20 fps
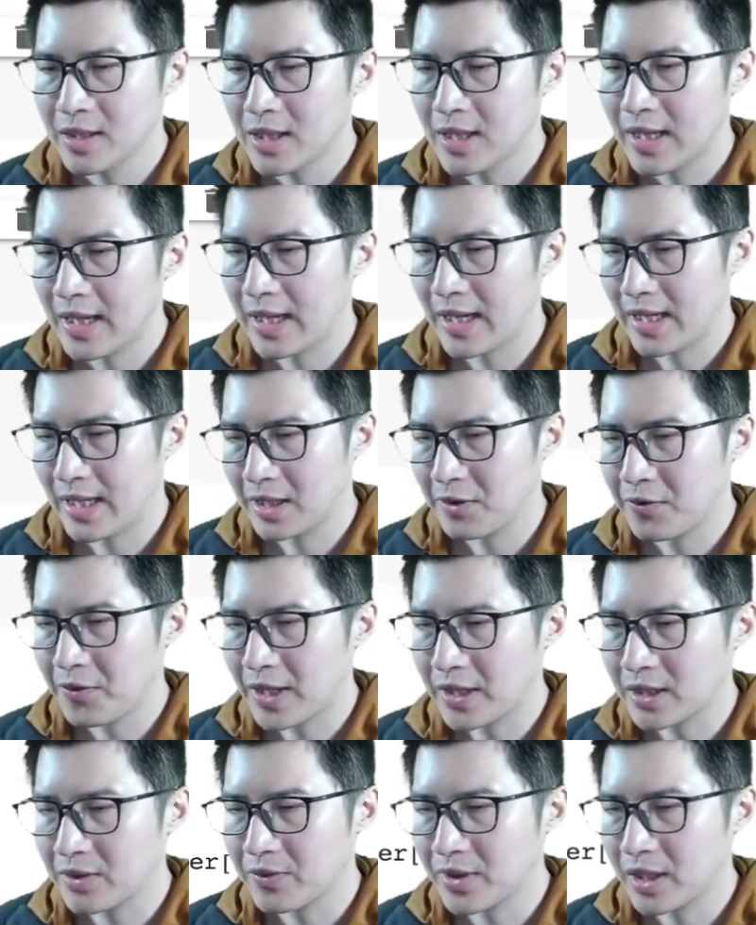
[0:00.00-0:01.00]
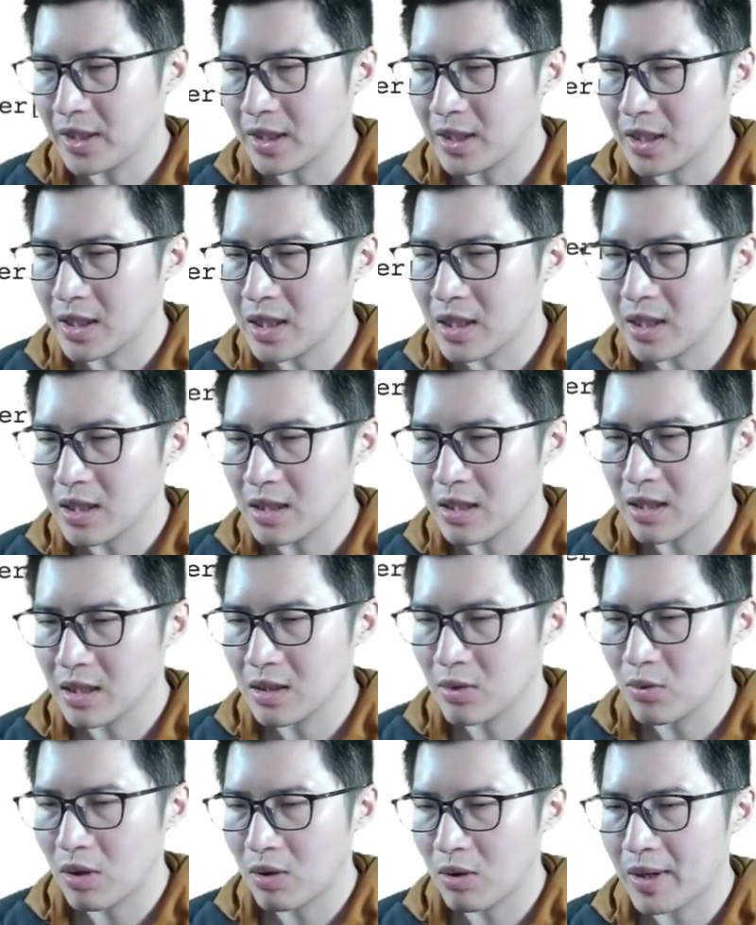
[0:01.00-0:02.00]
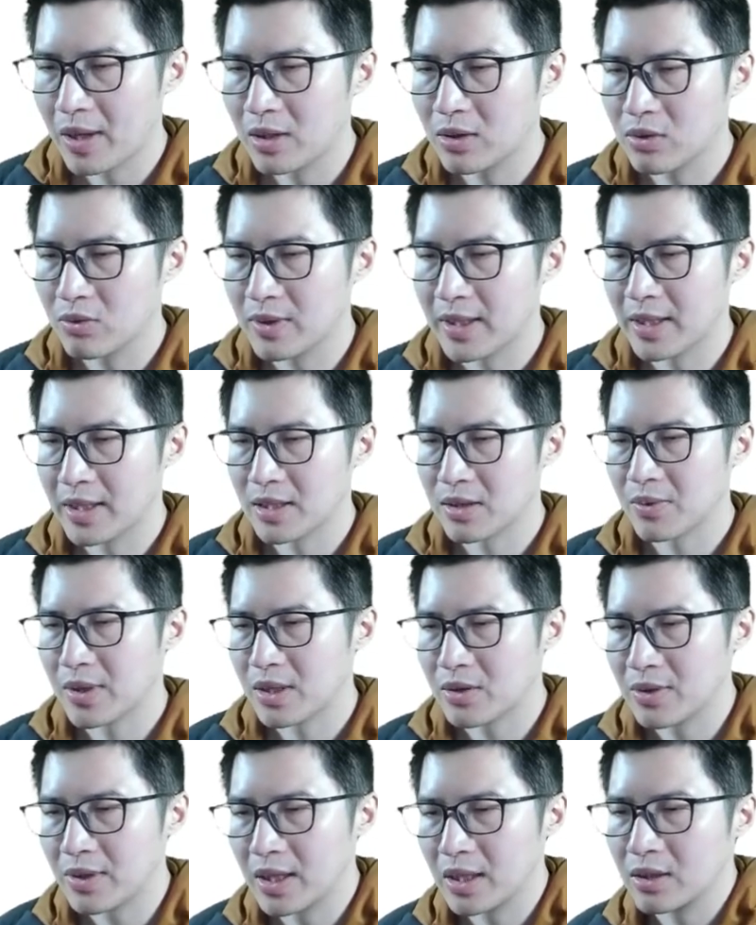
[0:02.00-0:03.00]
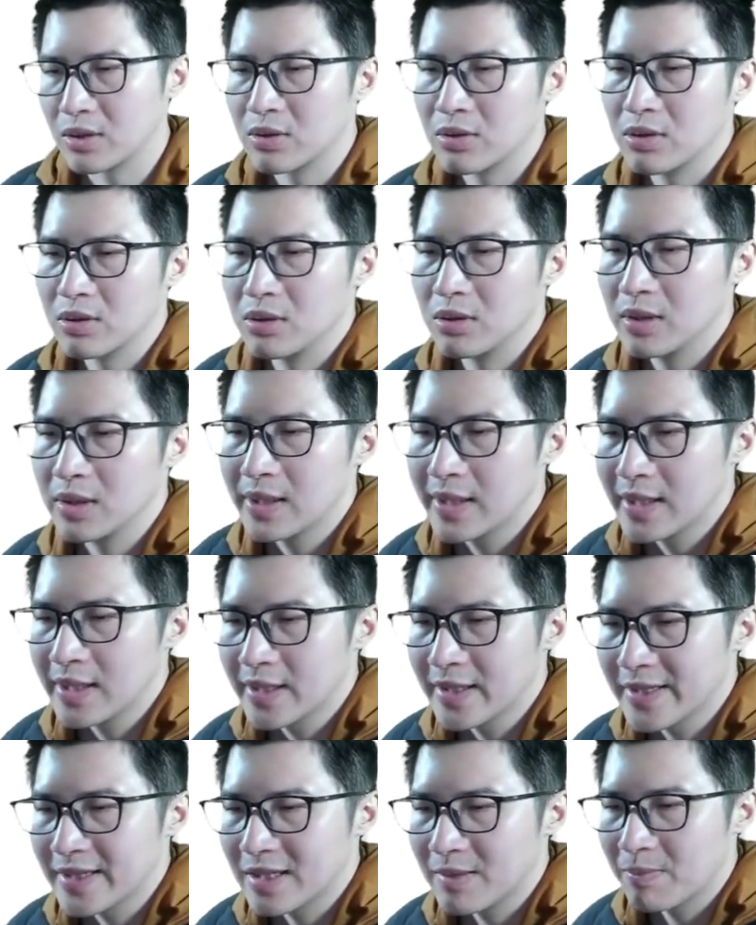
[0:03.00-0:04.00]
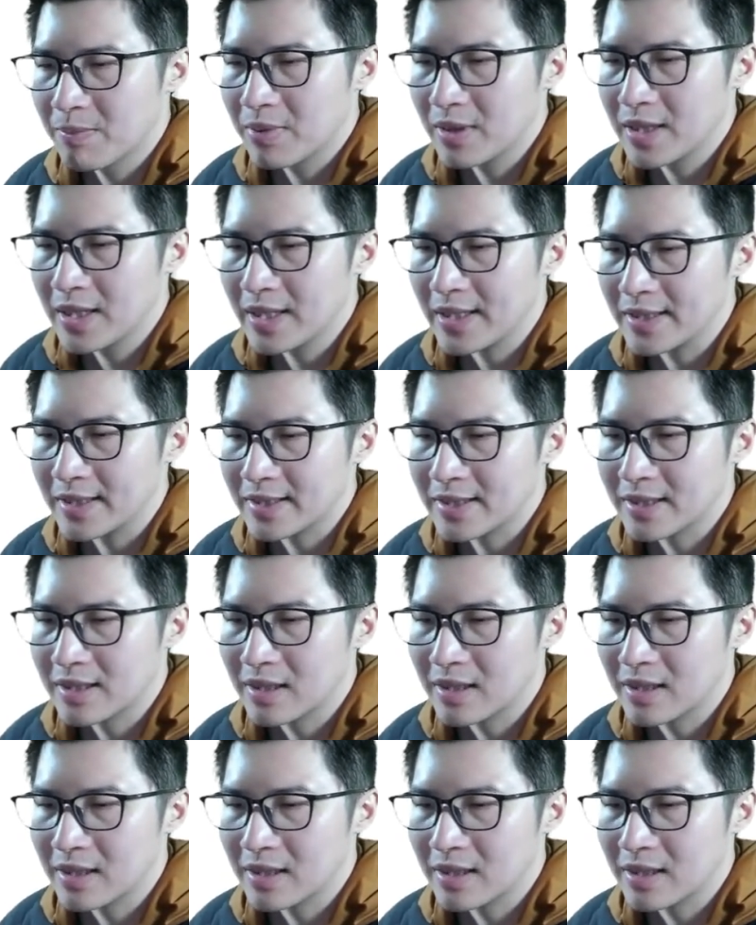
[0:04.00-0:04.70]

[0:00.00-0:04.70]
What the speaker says: And effectively in here, what we're doing is we're trying to split,